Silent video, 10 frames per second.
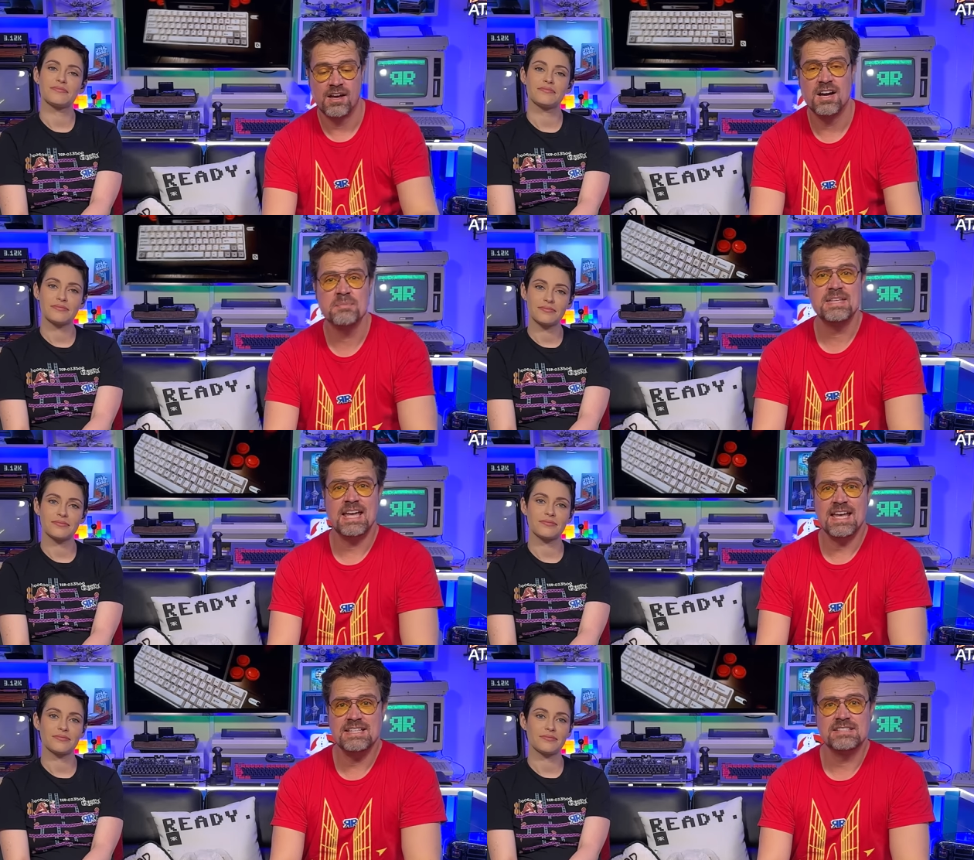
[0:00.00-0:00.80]
Speaker 1: I'm the
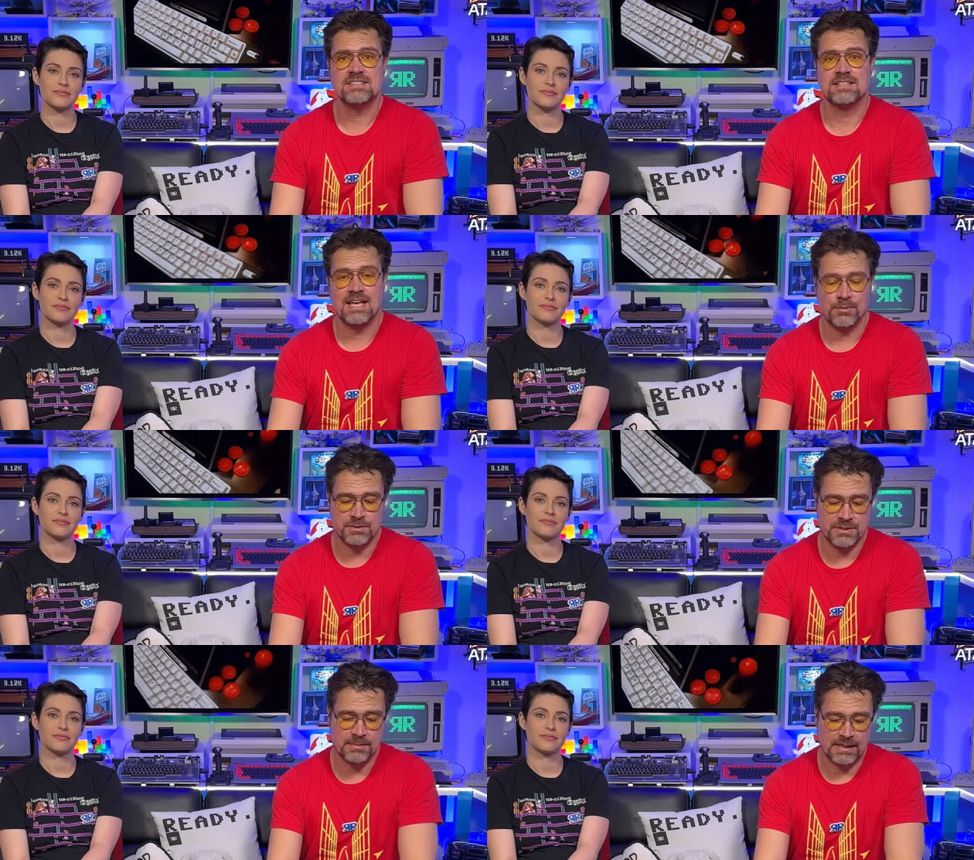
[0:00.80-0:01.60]
editor now,
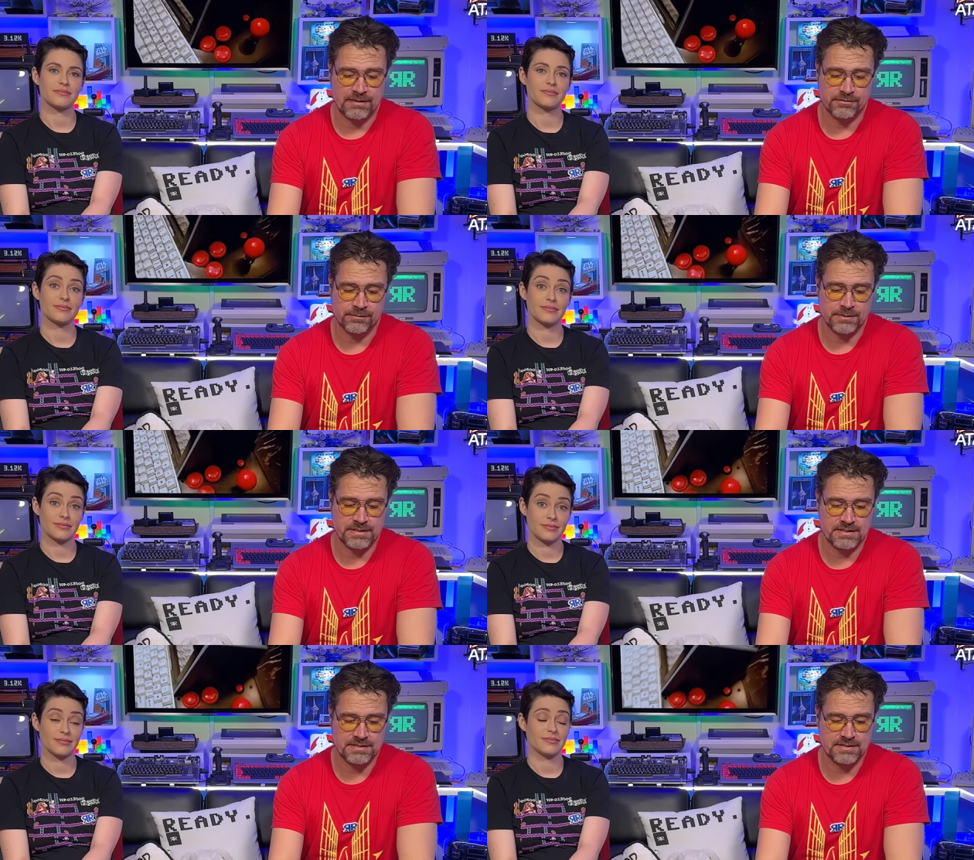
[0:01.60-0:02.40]
would you believe?
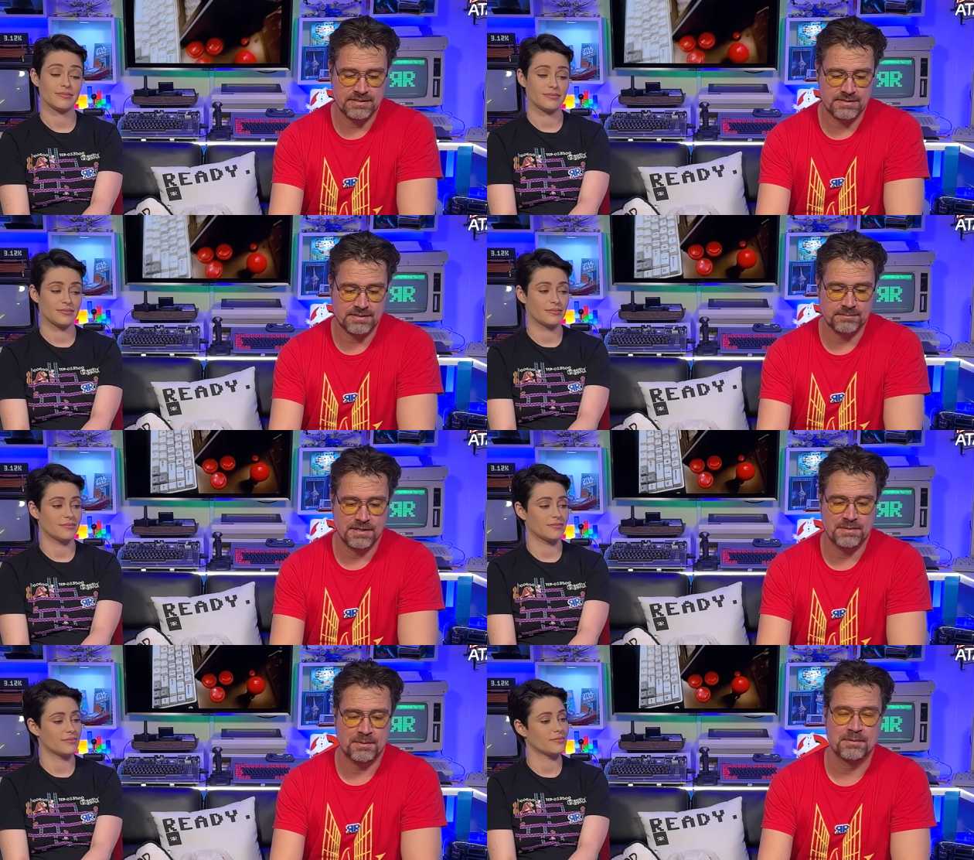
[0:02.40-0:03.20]
Which is just
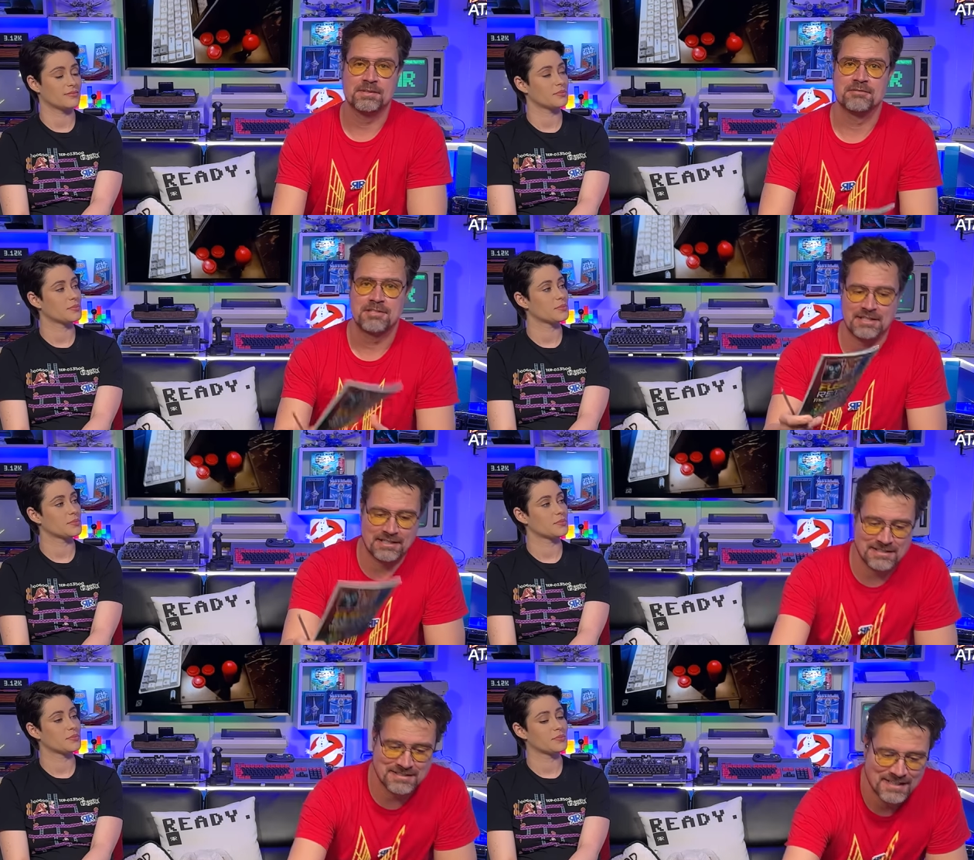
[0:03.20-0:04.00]
mind blowing and
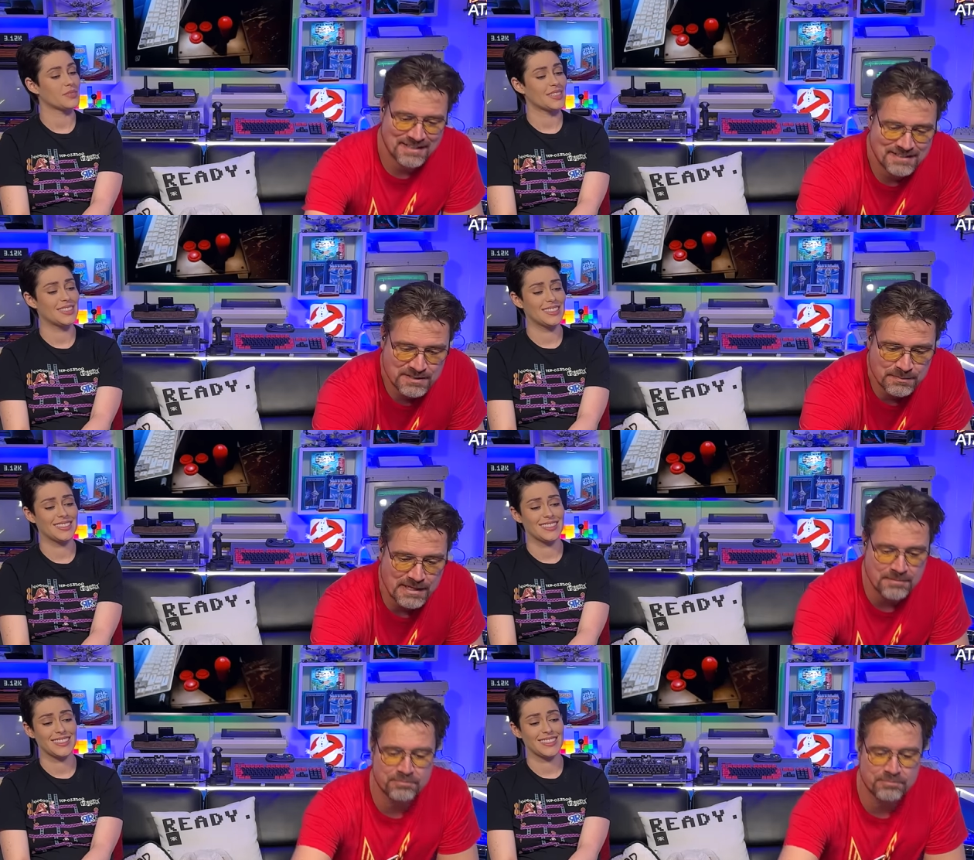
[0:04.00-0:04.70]
ridiculous to me.